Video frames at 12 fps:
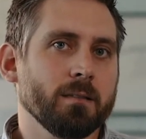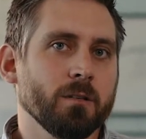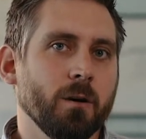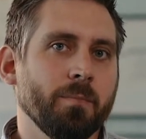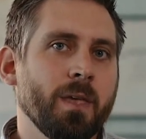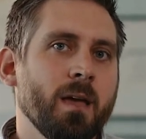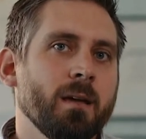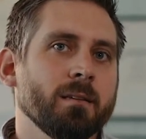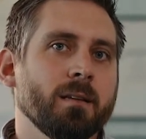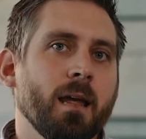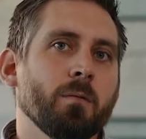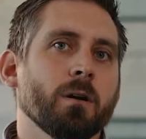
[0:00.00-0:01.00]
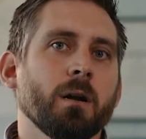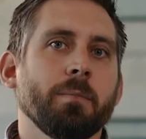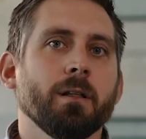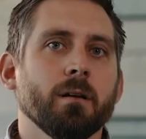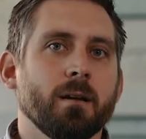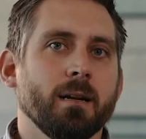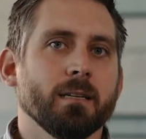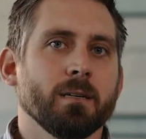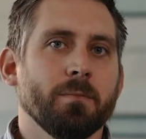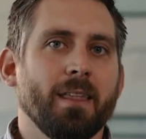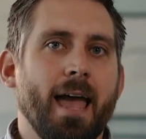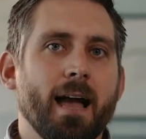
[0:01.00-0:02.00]
So today we're going to be looking at
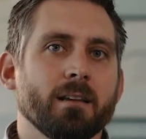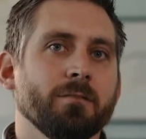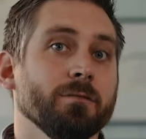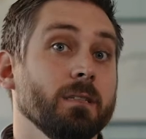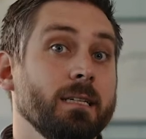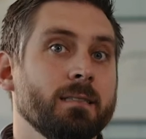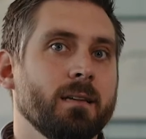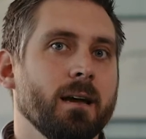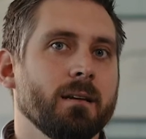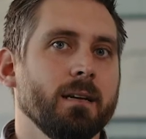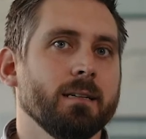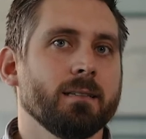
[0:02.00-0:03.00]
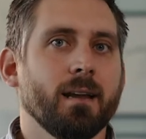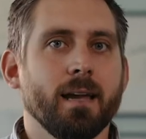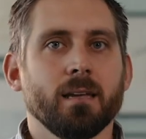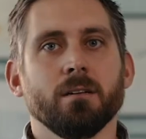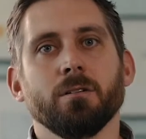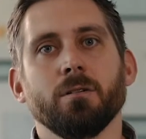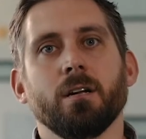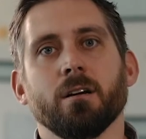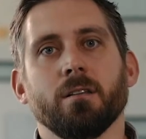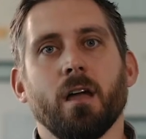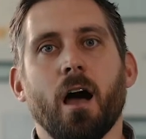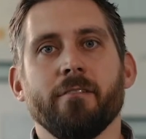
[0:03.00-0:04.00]
some of the active release techniques that I can do here
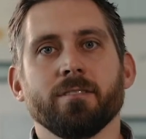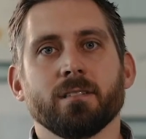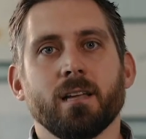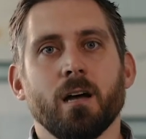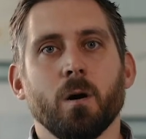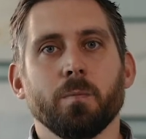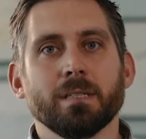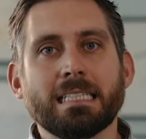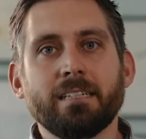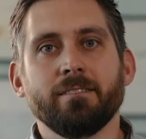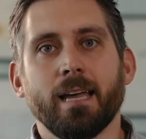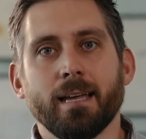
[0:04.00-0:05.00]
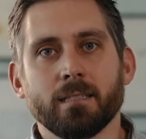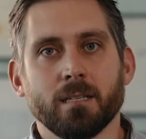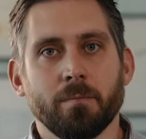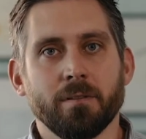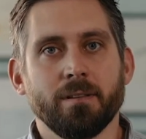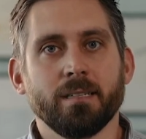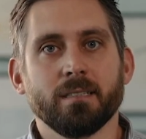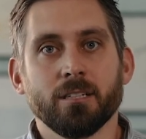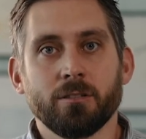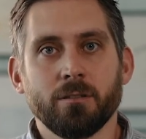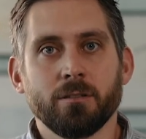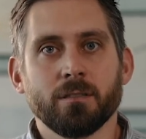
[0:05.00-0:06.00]
in the office to help alleviate some of these
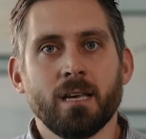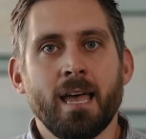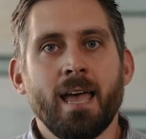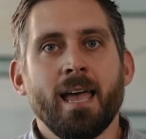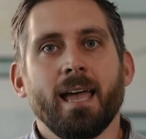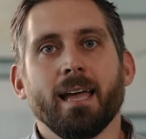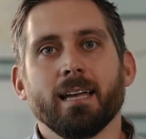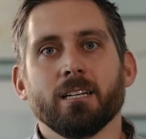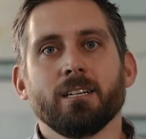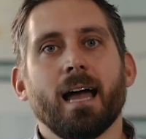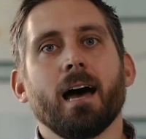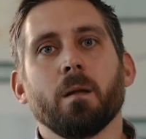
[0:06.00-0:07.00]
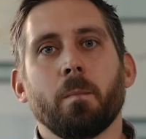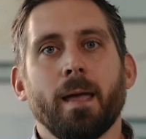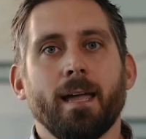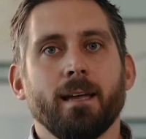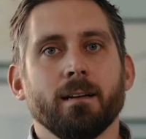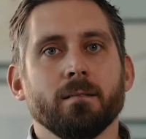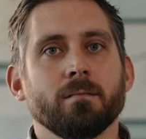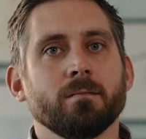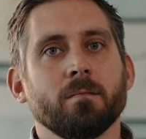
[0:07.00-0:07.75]
issues and get you out of pain,